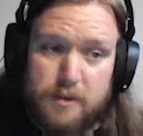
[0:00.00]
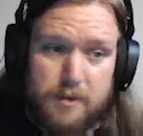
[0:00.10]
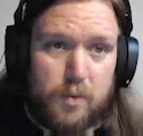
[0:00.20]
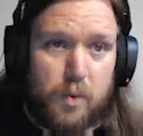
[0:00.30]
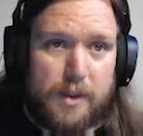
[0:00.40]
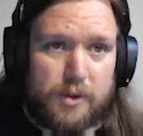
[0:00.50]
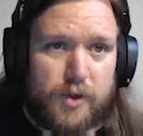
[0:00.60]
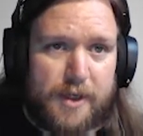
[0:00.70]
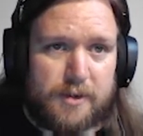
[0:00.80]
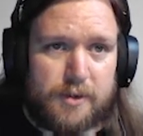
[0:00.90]
Well
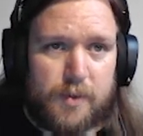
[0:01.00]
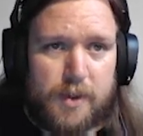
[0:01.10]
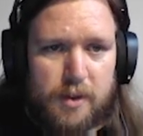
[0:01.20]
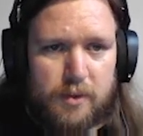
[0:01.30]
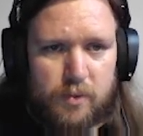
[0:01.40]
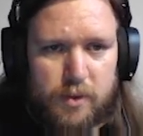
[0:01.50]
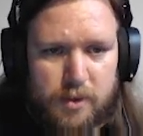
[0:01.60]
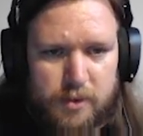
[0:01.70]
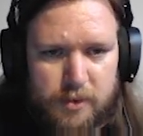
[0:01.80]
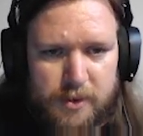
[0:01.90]
trained as well. What
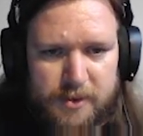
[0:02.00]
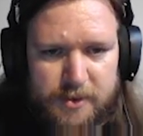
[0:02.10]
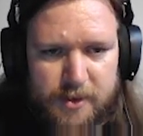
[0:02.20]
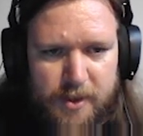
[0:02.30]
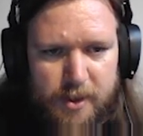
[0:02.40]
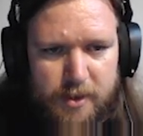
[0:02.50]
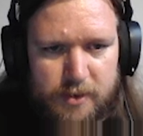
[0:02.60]
is their